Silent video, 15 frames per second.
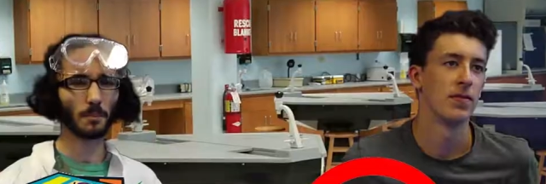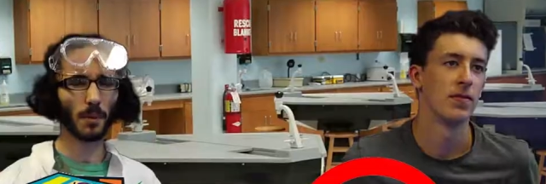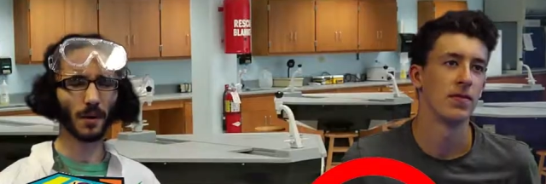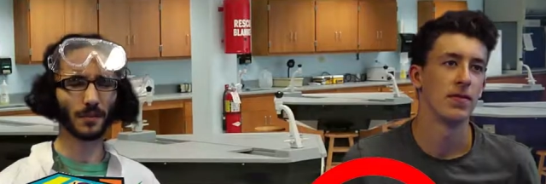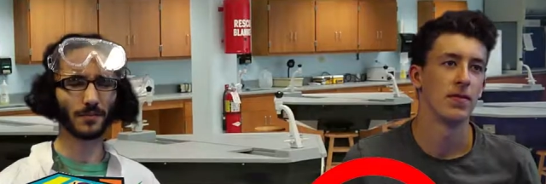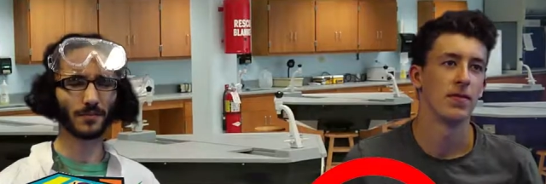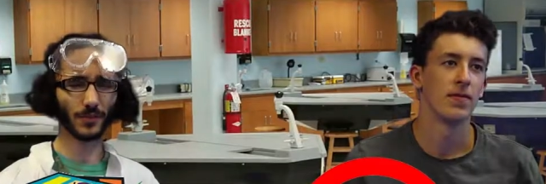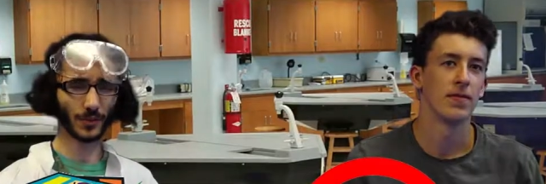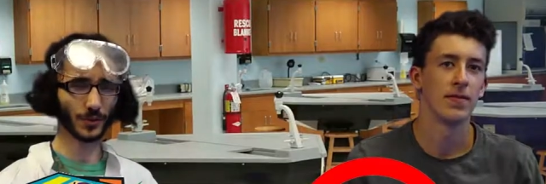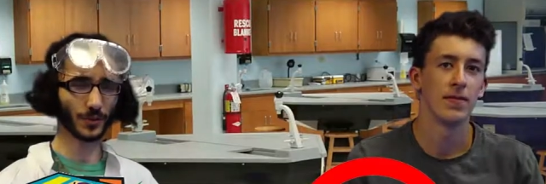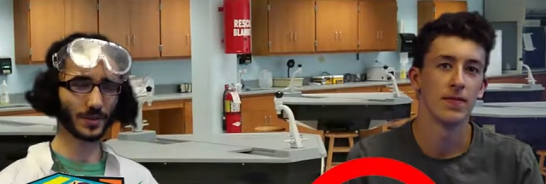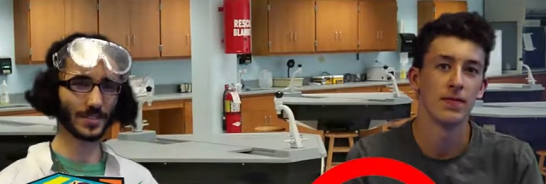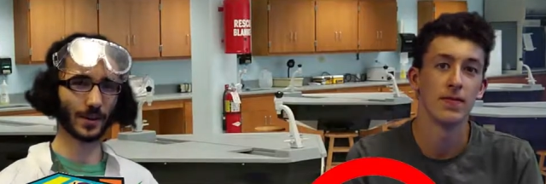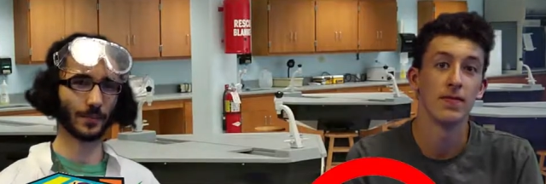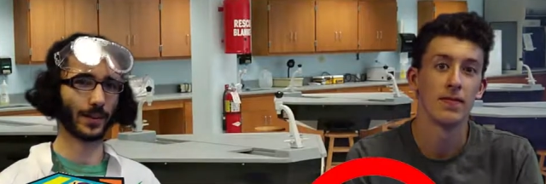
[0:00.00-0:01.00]
Speaker 1: Upon
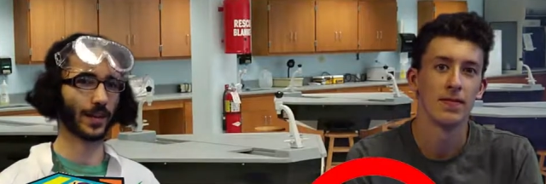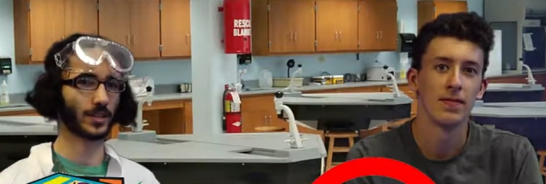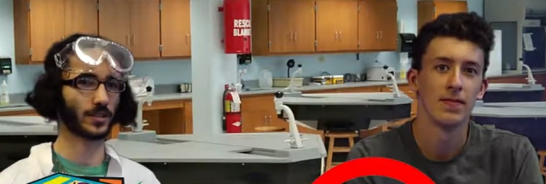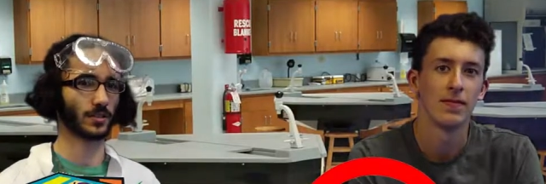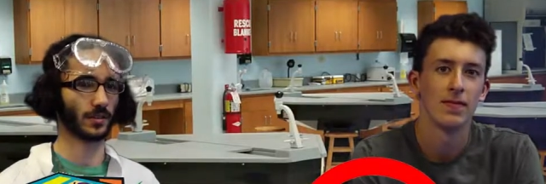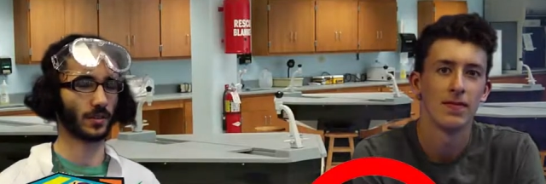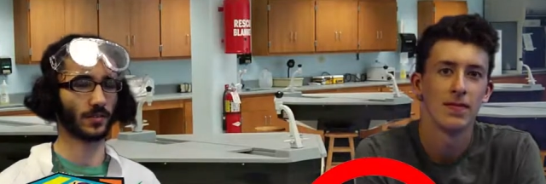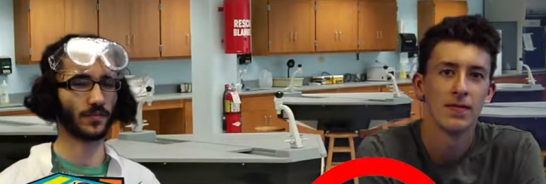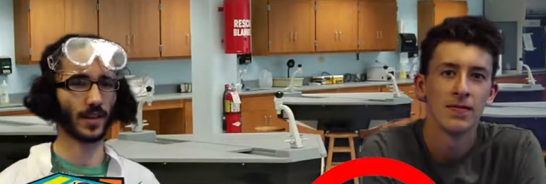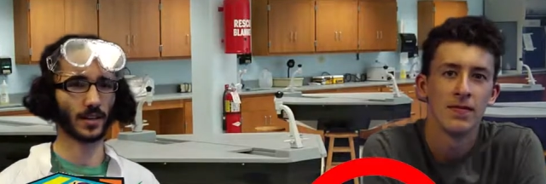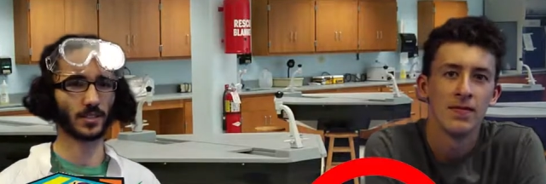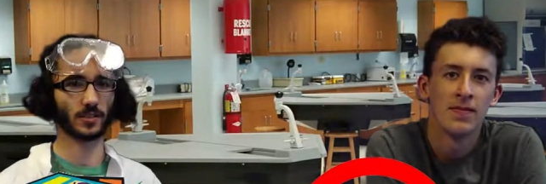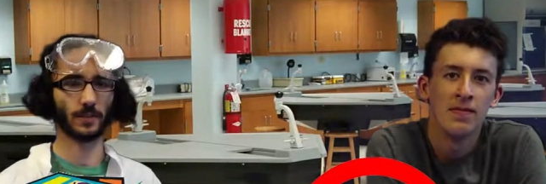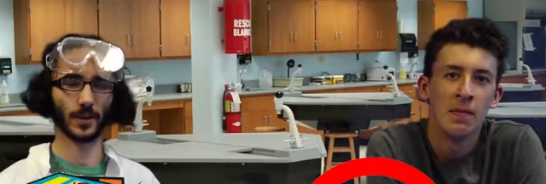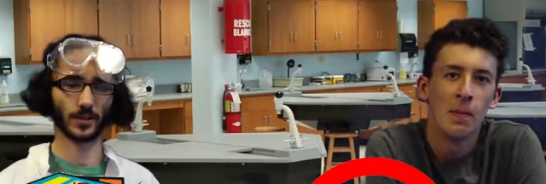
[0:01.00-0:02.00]
further examination of the
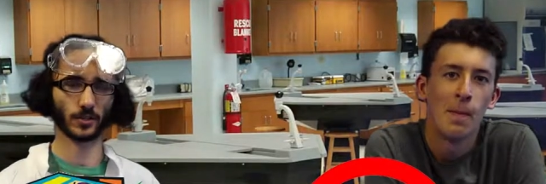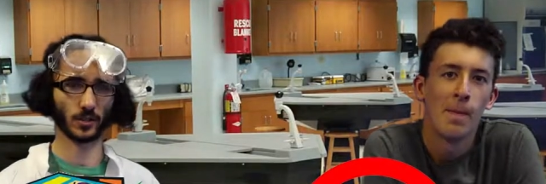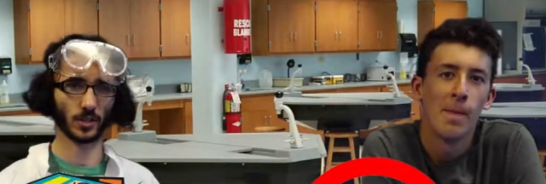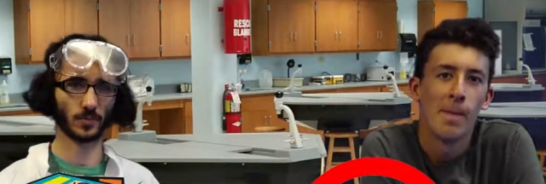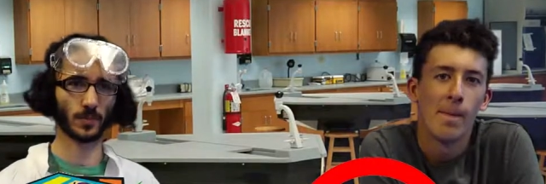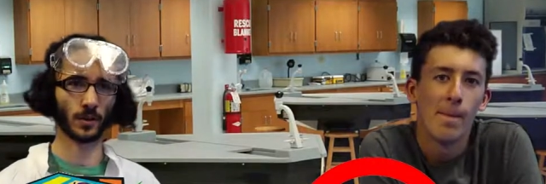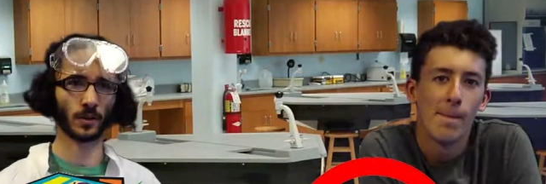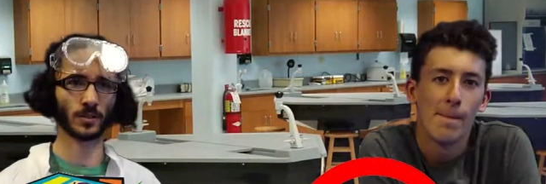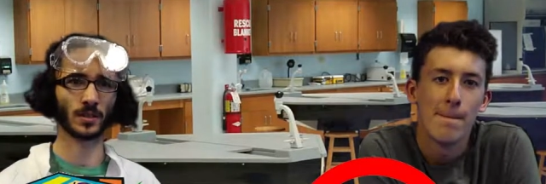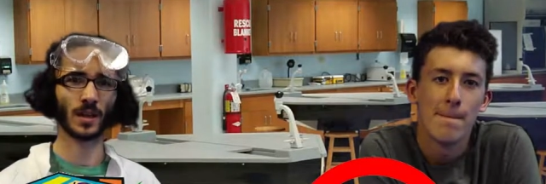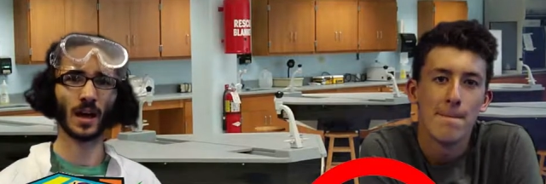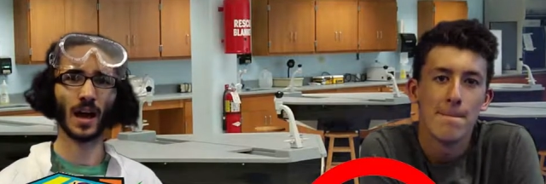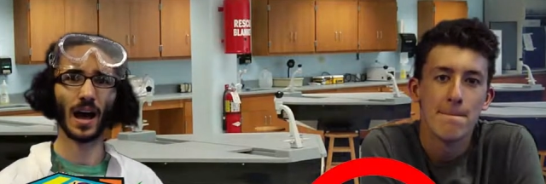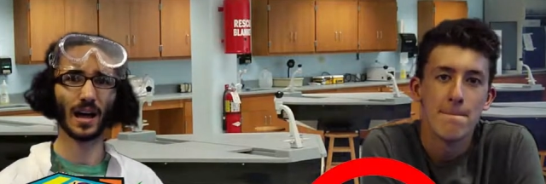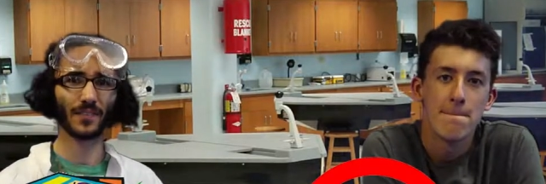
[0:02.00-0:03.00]
effects of pictureless books,
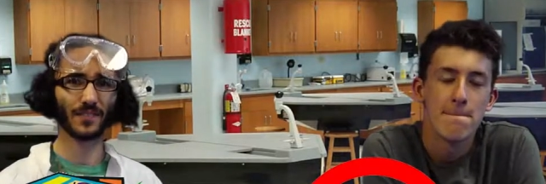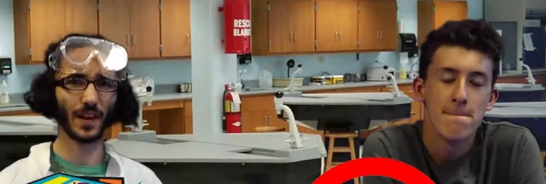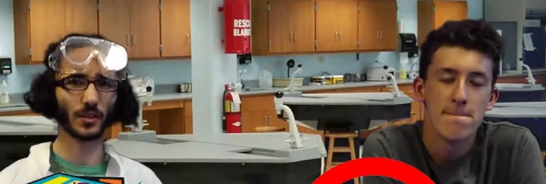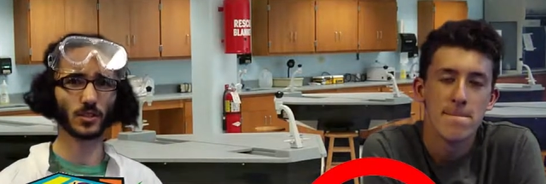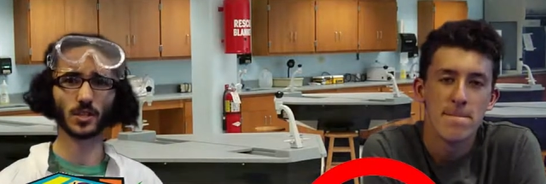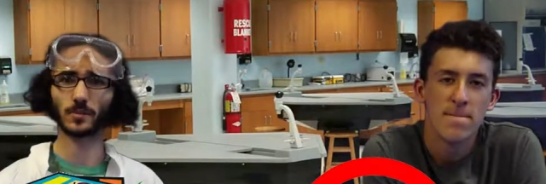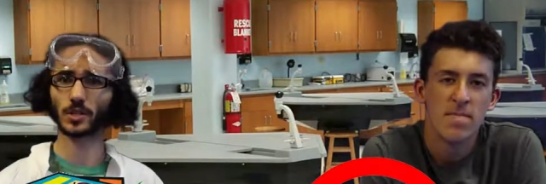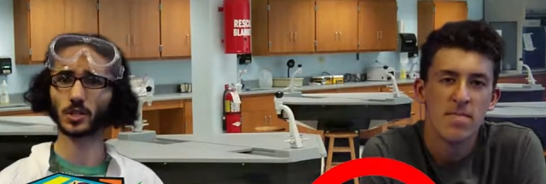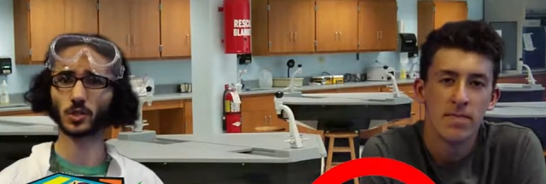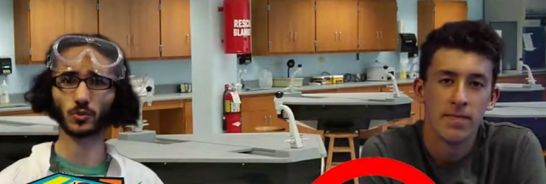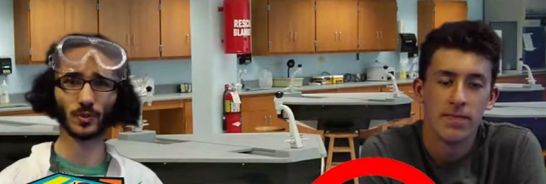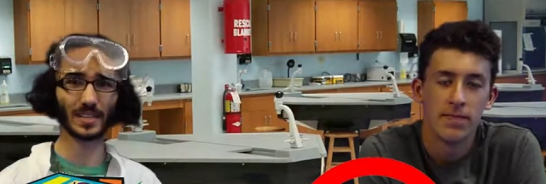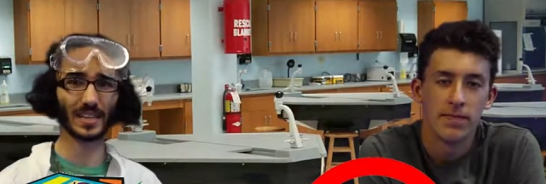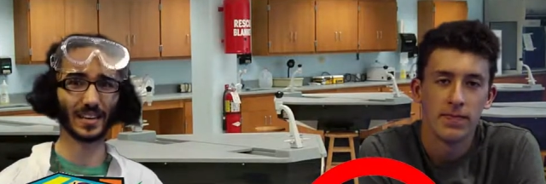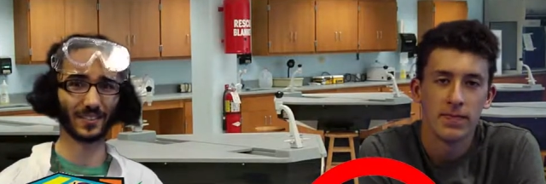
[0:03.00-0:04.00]
I found some
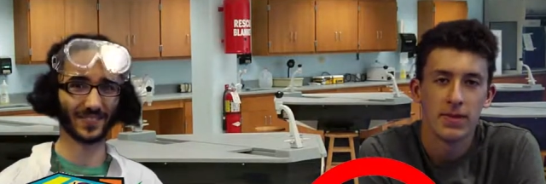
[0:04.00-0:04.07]
intriguing